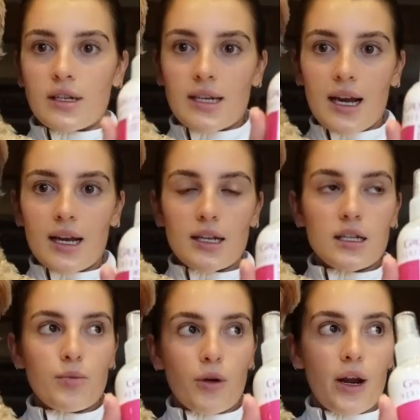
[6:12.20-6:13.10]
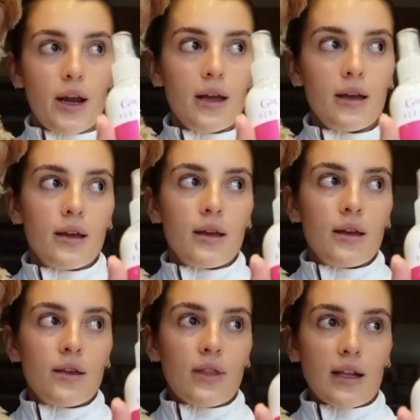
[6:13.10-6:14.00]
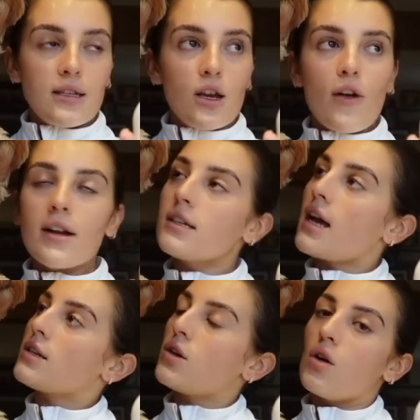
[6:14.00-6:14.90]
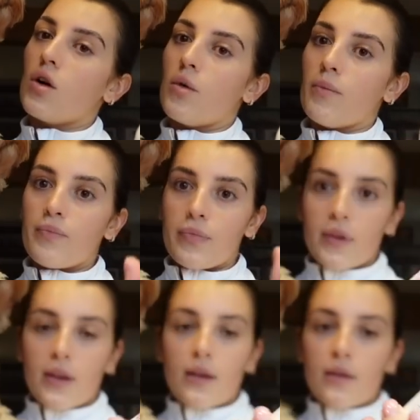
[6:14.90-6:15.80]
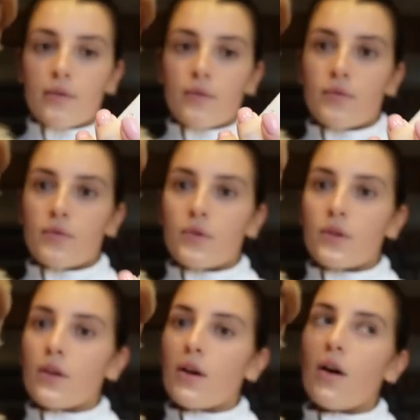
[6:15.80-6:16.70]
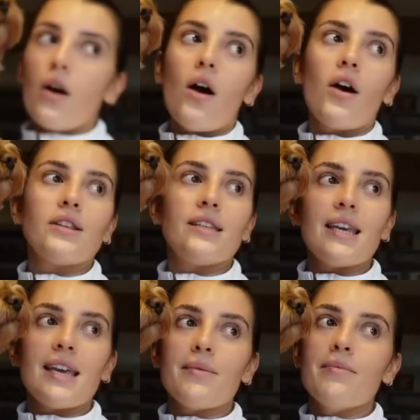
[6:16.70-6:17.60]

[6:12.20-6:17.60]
detangler spray. That's your granddad home. Oh dear